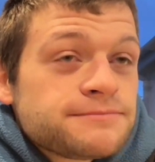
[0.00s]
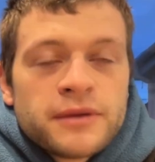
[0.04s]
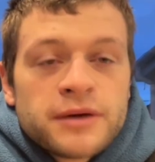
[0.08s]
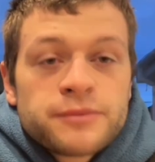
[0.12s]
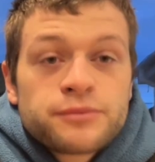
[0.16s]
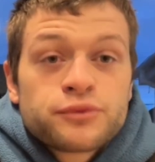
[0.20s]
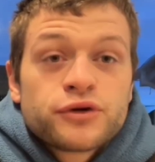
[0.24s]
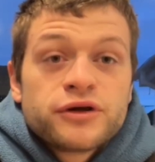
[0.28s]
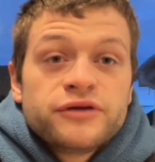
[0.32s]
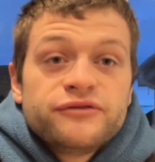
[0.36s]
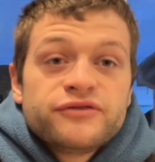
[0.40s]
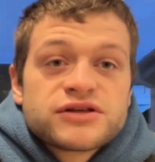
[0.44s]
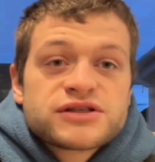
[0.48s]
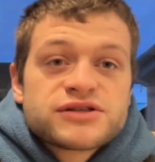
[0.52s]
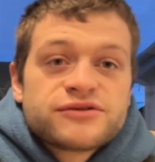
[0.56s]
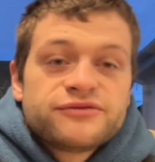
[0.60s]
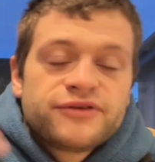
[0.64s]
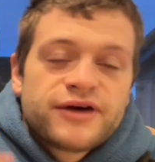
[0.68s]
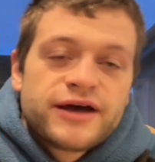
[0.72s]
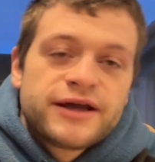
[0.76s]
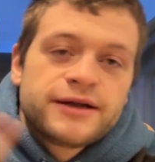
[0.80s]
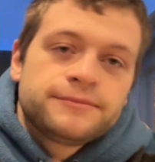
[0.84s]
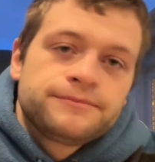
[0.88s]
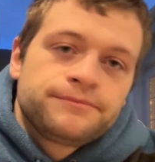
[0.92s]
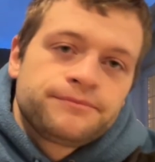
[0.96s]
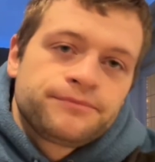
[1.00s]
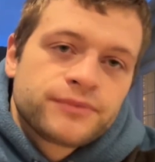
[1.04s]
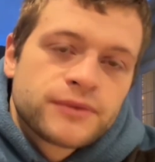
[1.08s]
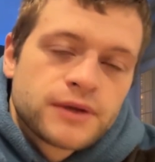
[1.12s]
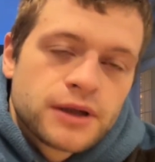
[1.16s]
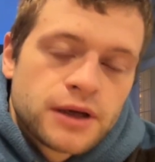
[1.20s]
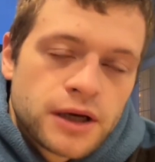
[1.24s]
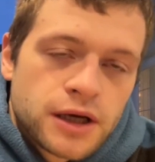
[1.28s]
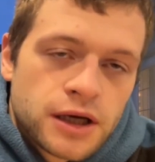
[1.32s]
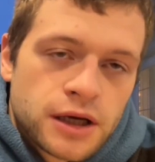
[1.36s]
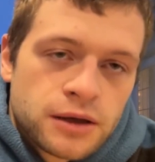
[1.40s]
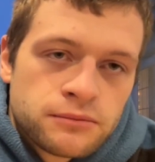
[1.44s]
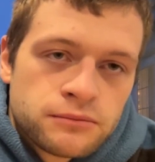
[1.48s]
My previous event
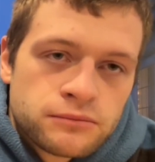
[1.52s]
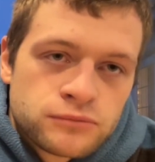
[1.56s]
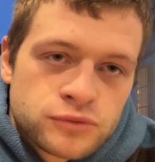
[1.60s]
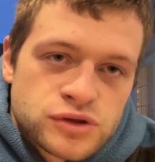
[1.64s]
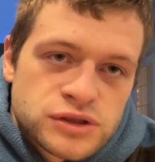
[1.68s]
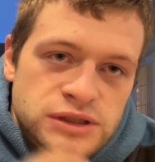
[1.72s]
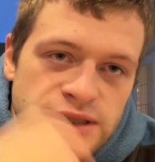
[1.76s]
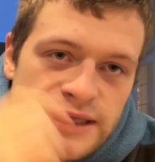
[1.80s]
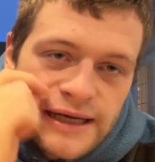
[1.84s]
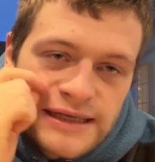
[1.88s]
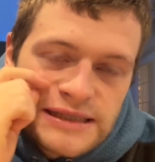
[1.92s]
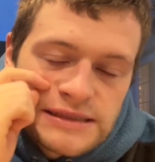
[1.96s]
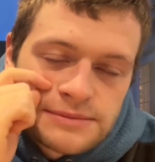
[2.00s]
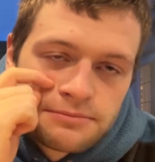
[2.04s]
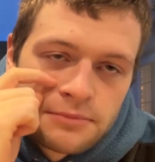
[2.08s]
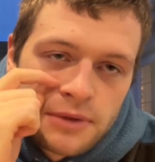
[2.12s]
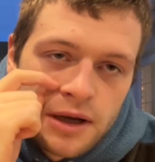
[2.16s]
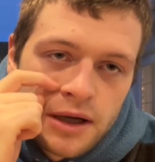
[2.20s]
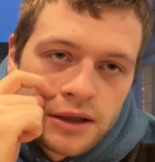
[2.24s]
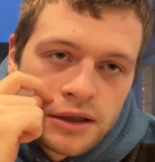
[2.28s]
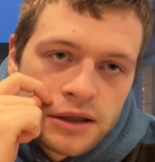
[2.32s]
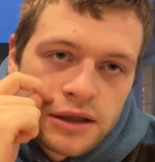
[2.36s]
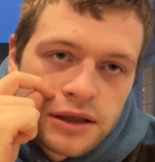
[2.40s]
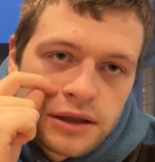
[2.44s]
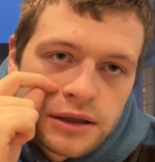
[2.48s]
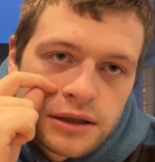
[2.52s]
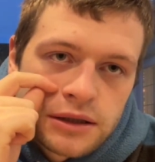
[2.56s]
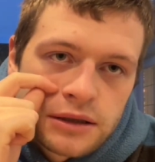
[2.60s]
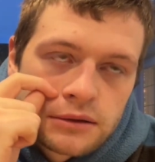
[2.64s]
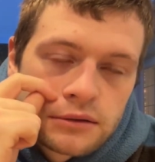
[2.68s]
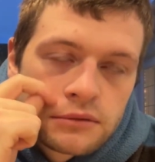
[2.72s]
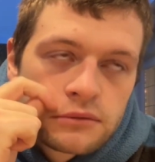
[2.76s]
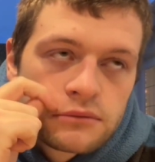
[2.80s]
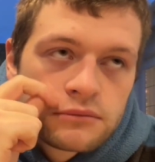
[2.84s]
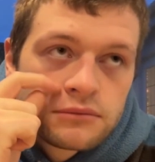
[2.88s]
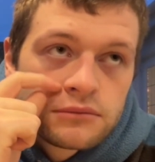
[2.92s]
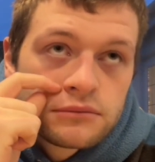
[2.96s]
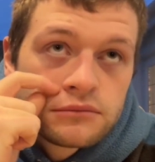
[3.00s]
was last month,
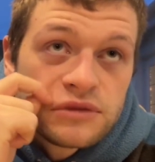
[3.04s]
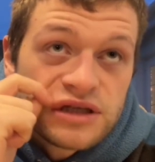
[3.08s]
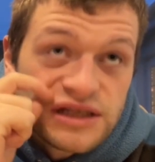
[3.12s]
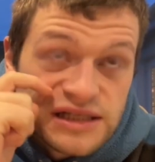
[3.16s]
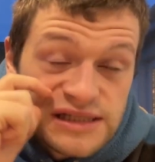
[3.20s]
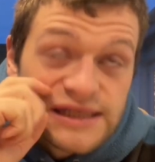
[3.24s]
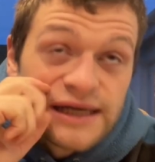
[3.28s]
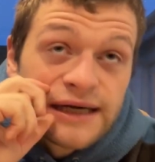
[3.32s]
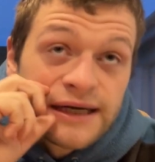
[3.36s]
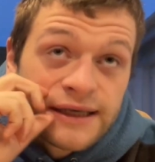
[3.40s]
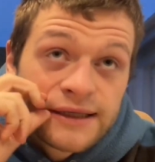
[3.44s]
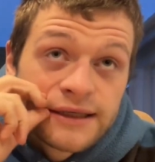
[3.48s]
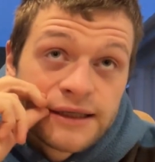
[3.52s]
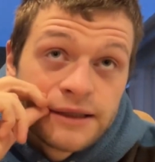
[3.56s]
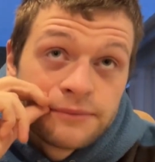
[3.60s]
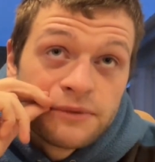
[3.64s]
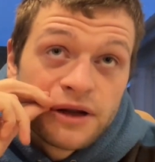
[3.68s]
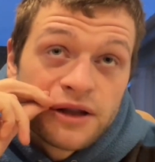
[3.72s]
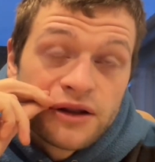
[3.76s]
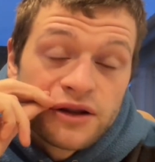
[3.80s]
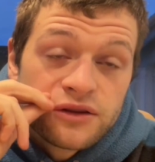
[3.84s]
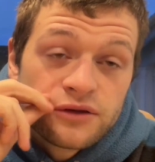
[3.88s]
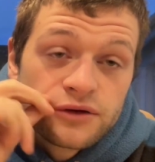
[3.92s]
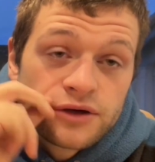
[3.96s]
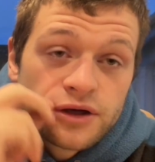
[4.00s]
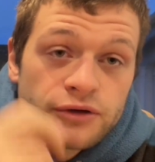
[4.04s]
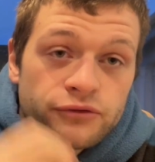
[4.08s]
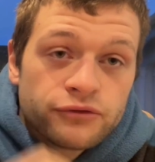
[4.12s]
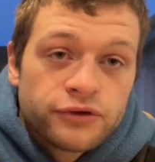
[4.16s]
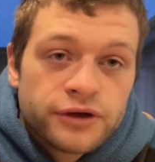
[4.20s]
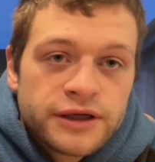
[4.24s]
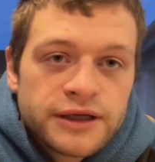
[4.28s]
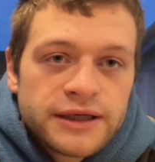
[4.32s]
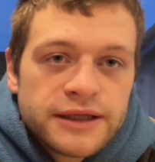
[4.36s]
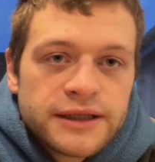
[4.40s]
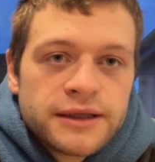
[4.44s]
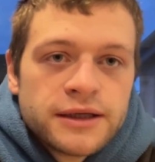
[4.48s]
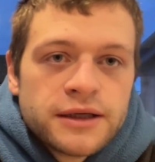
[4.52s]
exactly a month ago
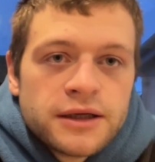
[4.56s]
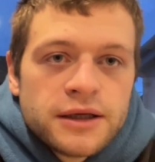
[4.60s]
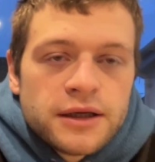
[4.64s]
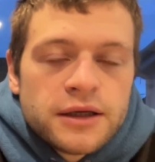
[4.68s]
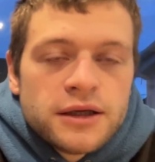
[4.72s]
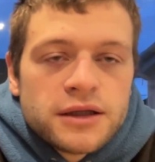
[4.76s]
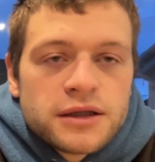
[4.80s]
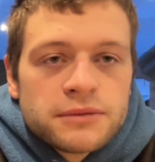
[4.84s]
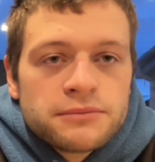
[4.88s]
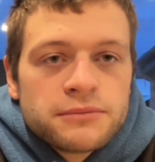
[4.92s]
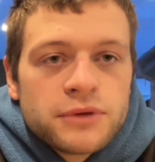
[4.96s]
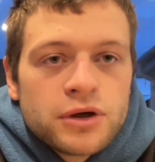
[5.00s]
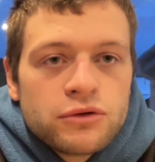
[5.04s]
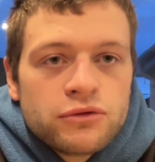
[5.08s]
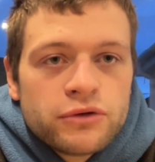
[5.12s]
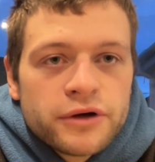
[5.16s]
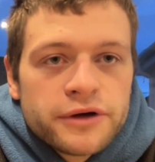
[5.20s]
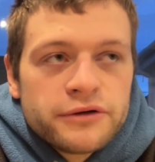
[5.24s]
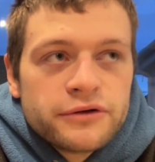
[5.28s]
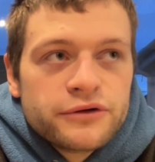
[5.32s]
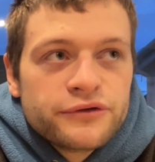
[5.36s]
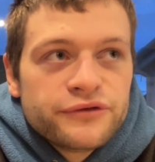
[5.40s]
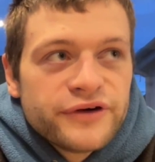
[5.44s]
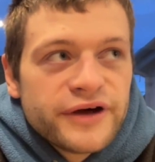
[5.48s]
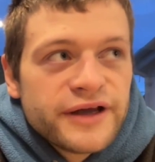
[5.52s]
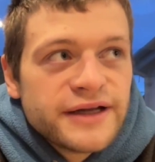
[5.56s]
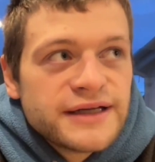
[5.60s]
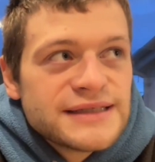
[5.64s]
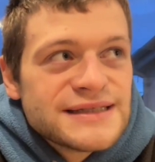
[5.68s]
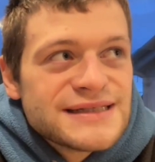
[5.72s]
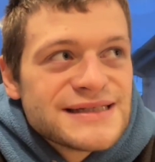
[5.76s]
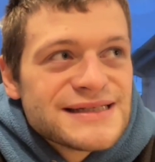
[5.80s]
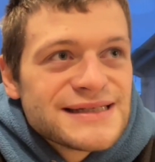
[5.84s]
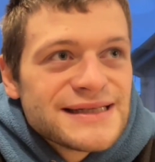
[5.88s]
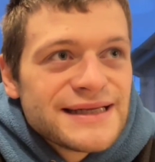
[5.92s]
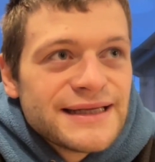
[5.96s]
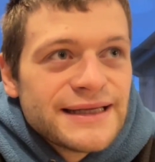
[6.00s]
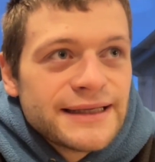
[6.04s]
really, the Mo Runner
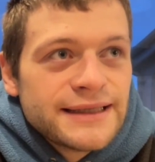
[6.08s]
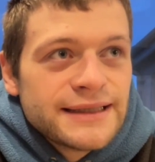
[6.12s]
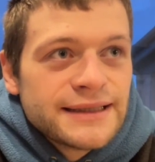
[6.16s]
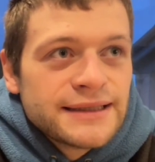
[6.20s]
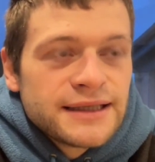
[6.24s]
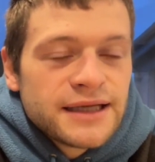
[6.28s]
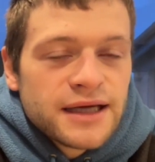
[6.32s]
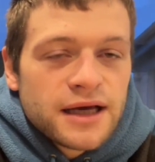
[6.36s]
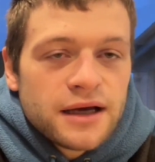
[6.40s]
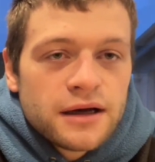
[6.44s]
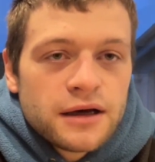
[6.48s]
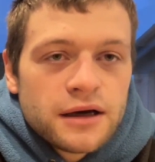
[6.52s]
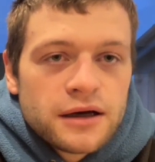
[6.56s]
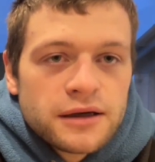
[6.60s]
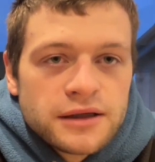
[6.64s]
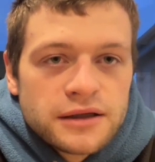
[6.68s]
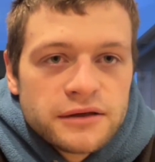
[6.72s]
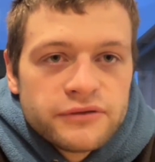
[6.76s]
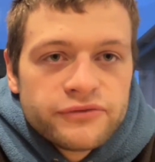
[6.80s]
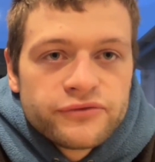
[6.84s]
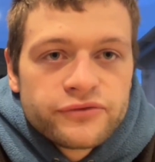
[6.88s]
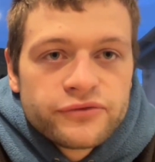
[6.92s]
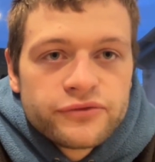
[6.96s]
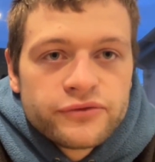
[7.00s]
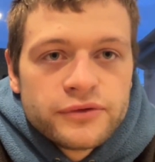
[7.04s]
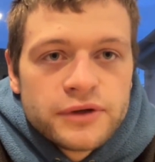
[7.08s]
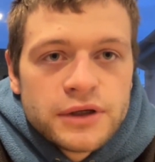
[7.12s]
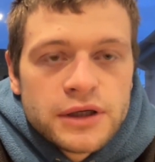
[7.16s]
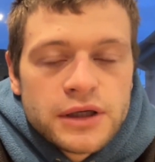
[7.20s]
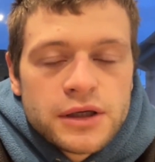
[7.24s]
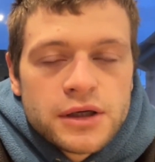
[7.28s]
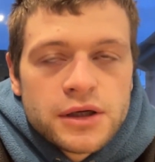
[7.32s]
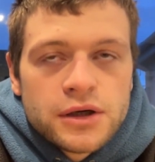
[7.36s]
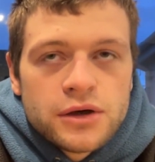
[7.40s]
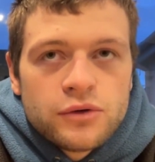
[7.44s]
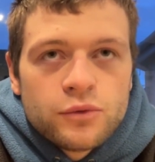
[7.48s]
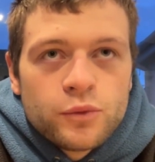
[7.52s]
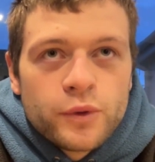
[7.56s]
event in Cardiff,
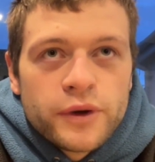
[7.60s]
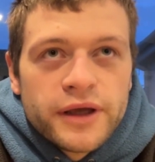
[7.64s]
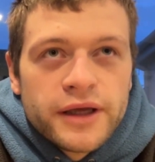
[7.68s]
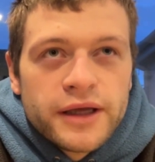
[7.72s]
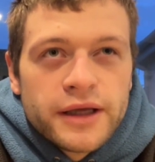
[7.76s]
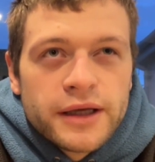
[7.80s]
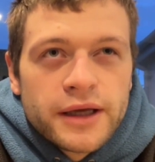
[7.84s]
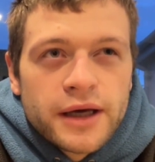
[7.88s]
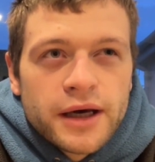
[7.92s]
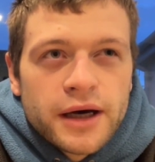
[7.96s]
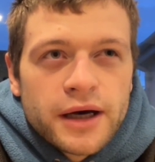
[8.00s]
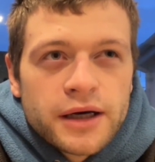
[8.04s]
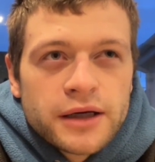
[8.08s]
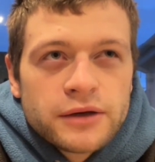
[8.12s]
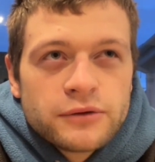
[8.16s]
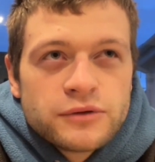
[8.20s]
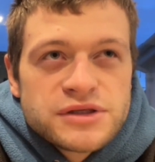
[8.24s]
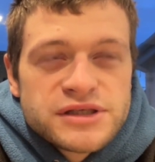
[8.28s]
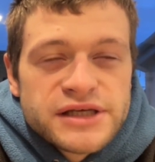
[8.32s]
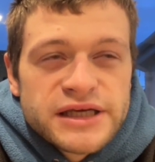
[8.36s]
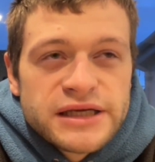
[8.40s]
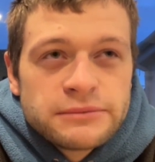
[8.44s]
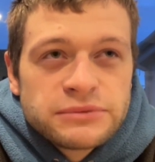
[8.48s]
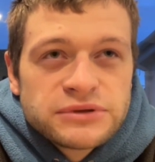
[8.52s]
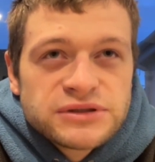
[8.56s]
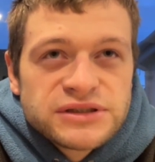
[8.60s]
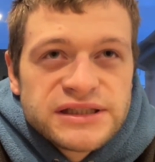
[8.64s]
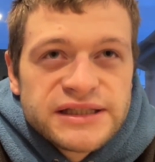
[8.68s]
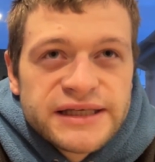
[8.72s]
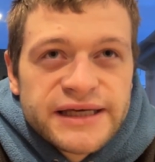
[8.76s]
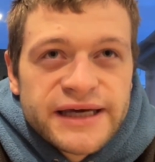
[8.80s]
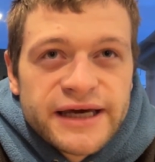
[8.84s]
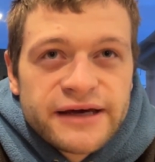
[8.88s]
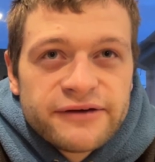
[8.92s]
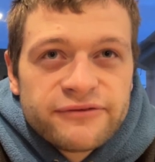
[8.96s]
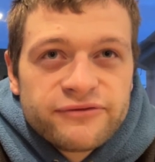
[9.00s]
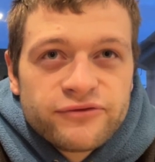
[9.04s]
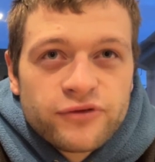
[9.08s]
where I was able to
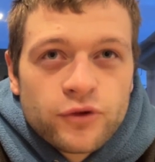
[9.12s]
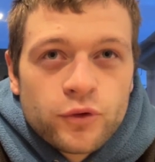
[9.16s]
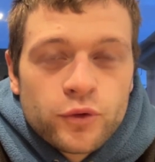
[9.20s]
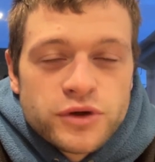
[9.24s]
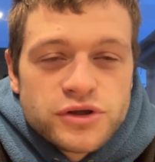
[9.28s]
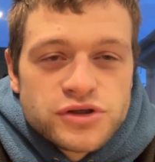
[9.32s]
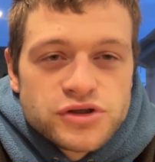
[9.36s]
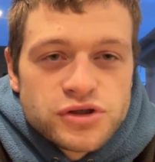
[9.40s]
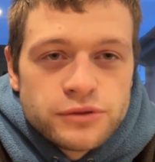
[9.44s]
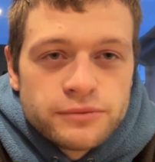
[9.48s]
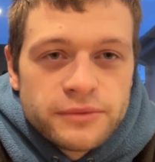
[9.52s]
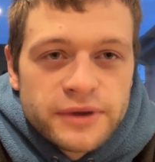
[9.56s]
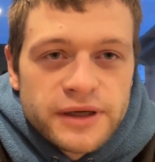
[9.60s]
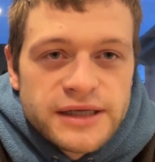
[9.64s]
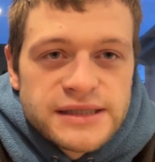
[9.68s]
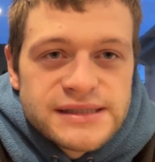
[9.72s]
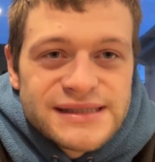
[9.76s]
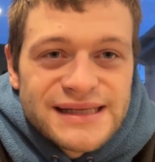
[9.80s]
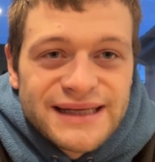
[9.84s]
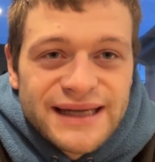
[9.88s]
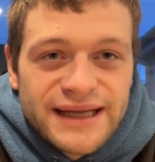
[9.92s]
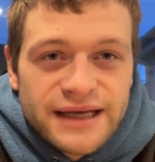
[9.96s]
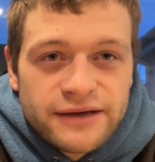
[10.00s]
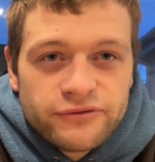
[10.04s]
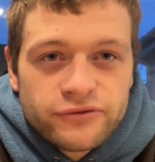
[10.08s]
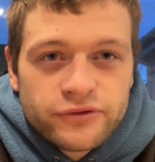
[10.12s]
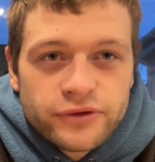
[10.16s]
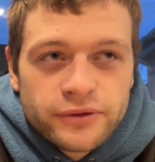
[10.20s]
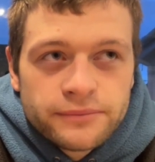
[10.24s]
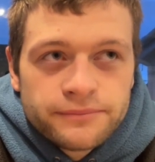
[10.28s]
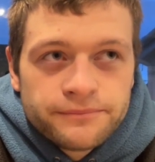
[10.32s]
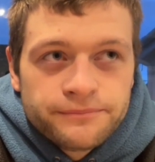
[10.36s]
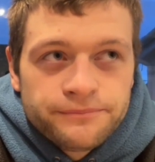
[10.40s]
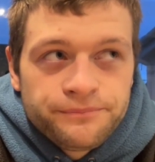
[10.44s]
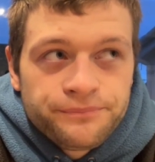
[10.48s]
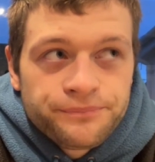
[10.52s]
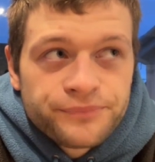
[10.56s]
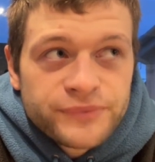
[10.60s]
get 42 minutes
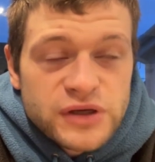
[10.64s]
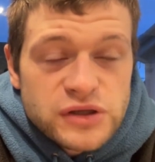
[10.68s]
11.